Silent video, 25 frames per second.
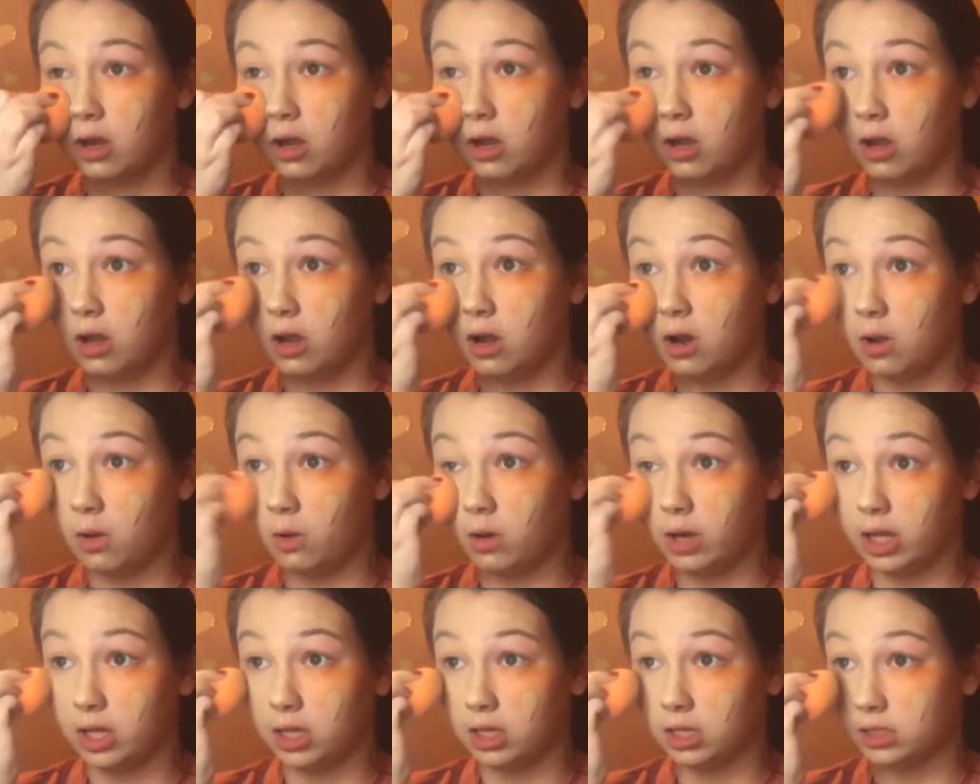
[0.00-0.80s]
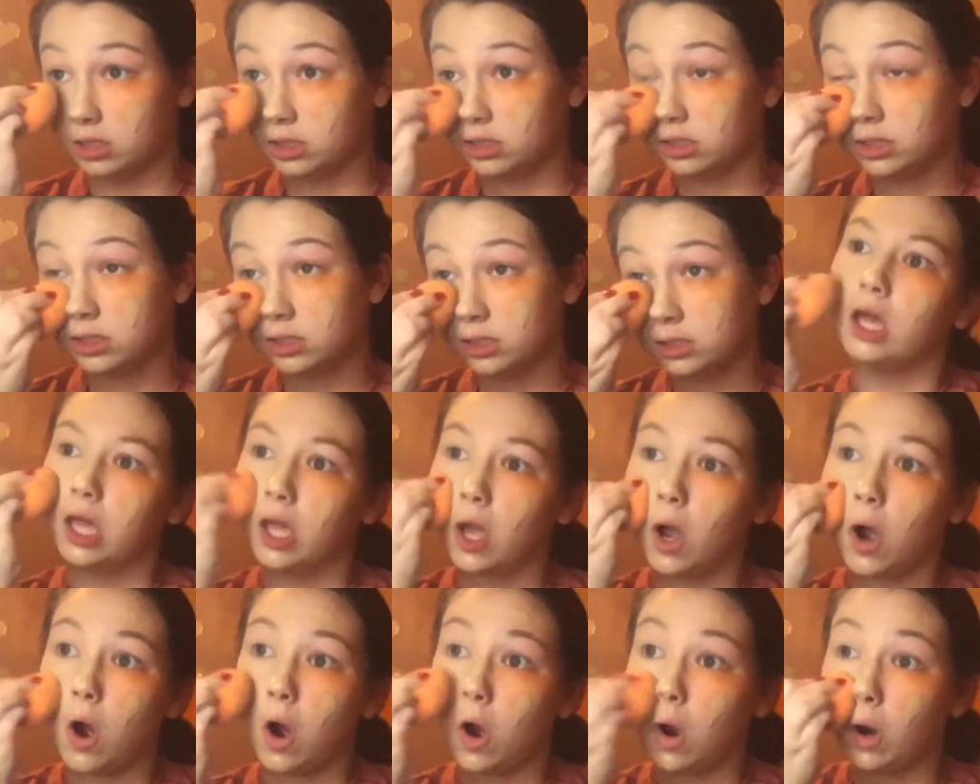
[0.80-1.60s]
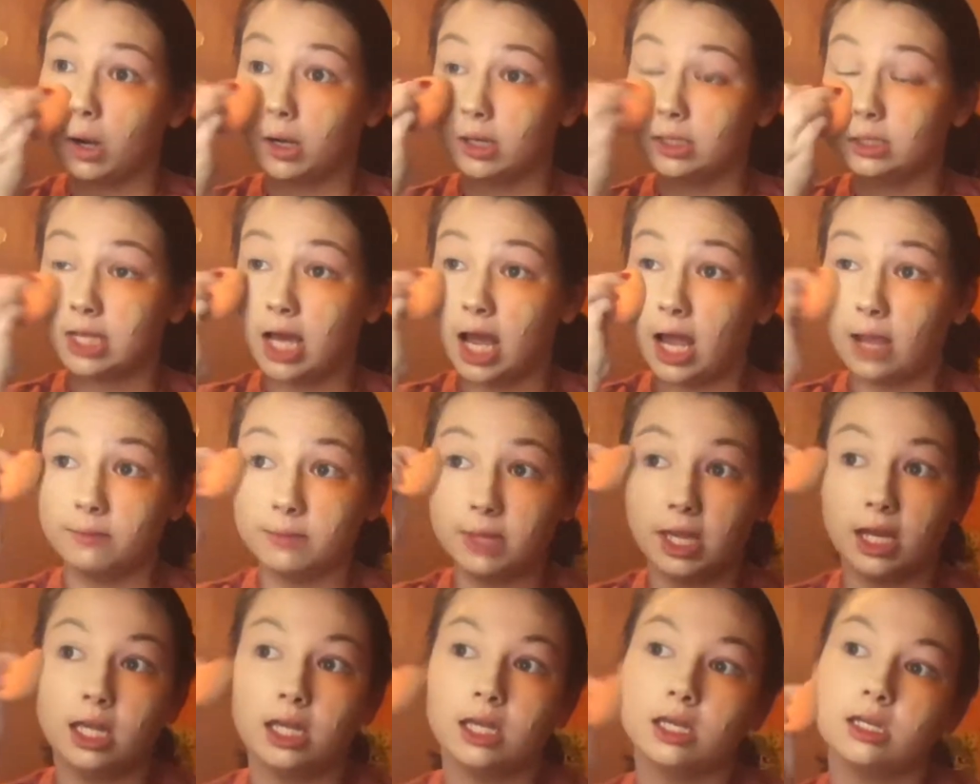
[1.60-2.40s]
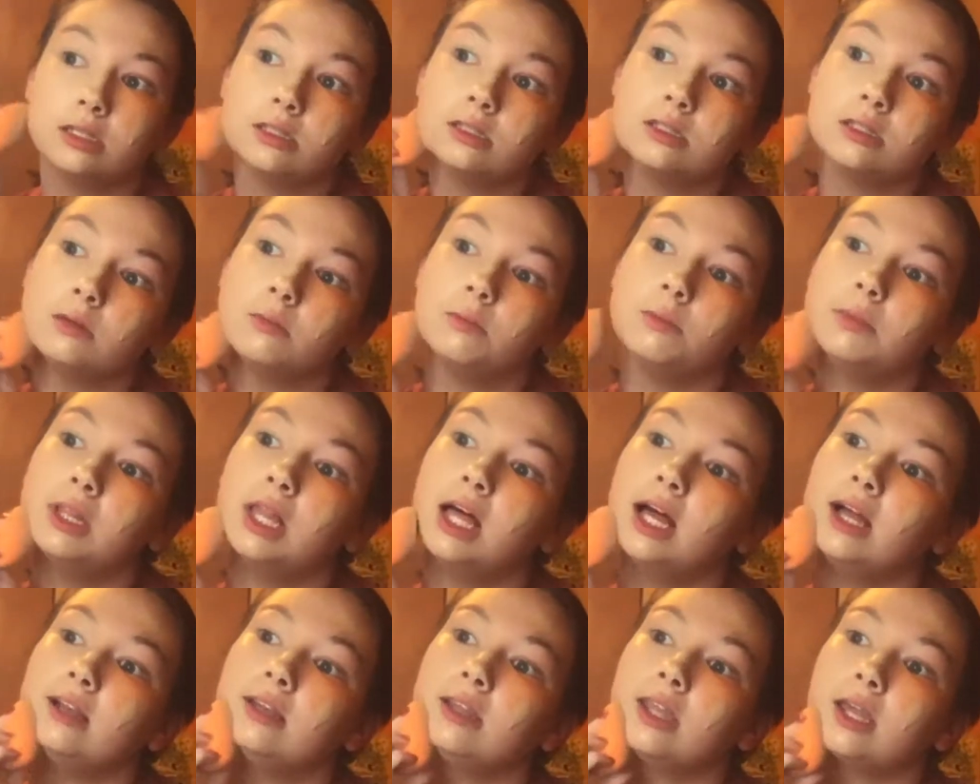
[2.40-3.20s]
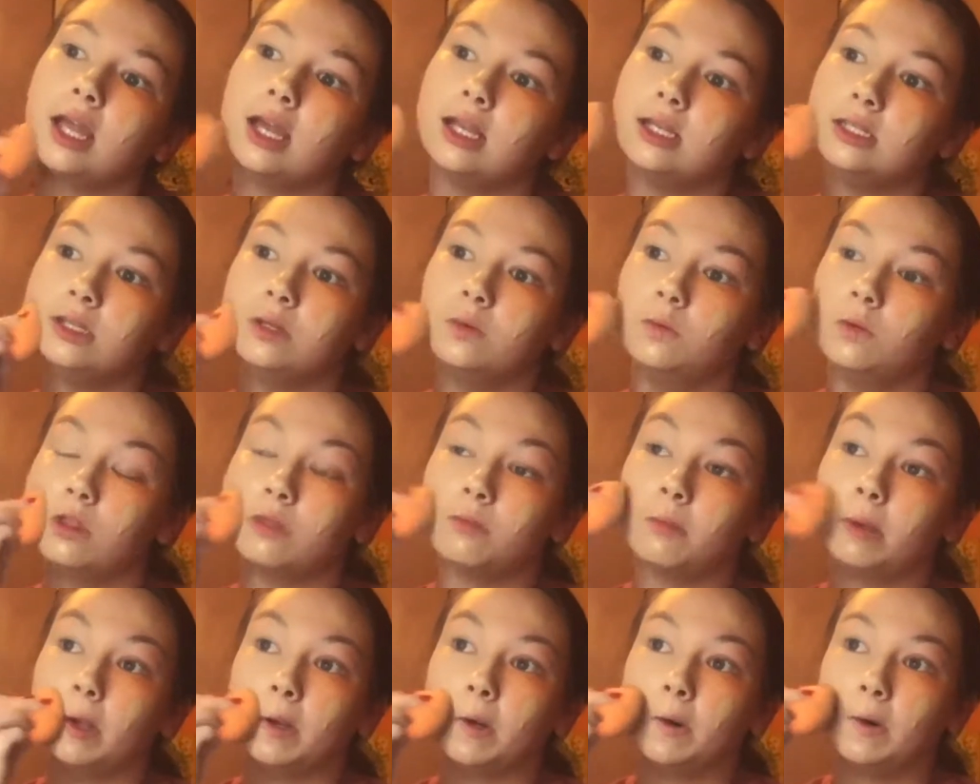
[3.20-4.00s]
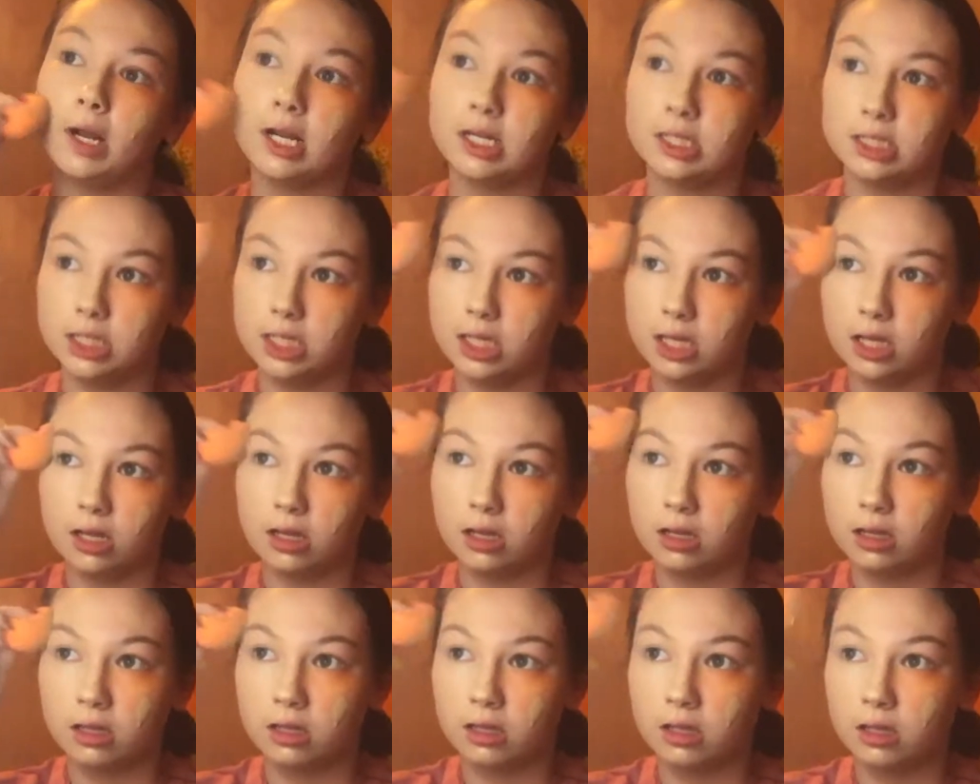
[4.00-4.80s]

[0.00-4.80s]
notice a hard time getting it to blend like I did with my correcting